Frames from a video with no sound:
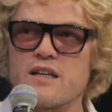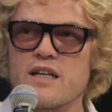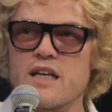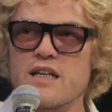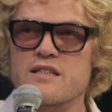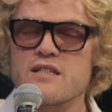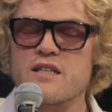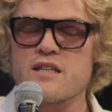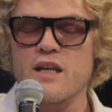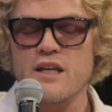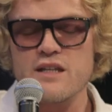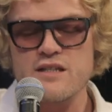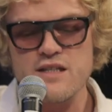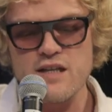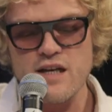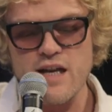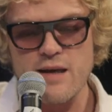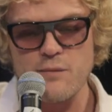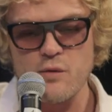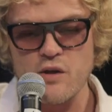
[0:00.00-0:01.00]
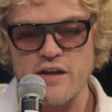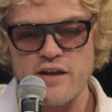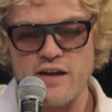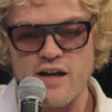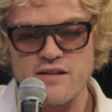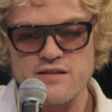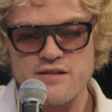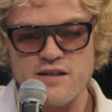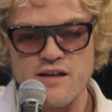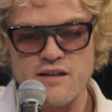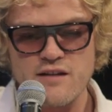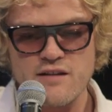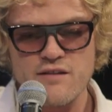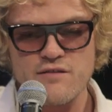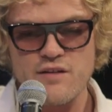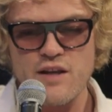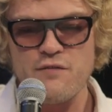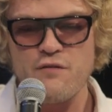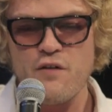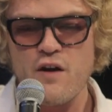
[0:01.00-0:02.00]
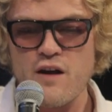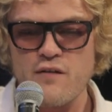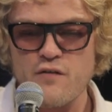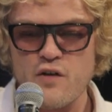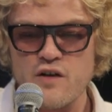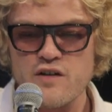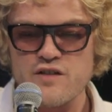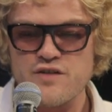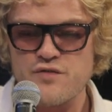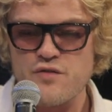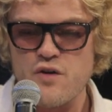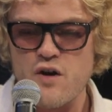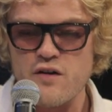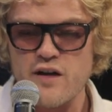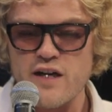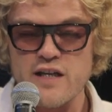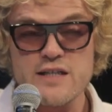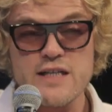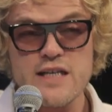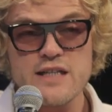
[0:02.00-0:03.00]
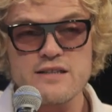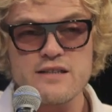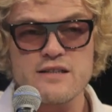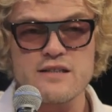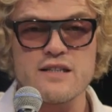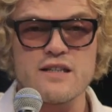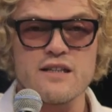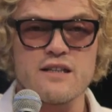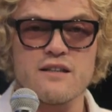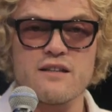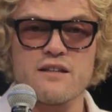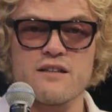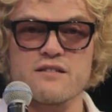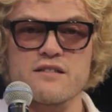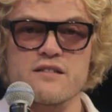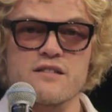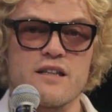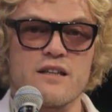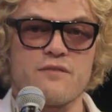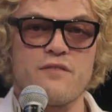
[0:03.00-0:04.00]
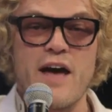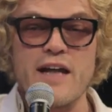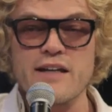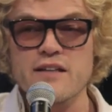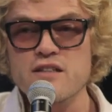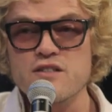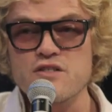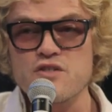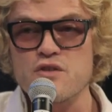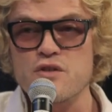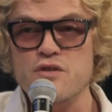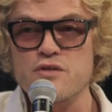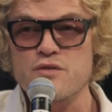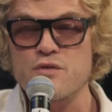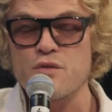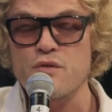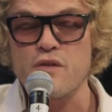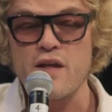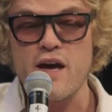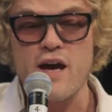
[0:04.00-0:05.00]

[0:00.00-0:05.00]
a label that has a very, very strong identity, and there's advantages to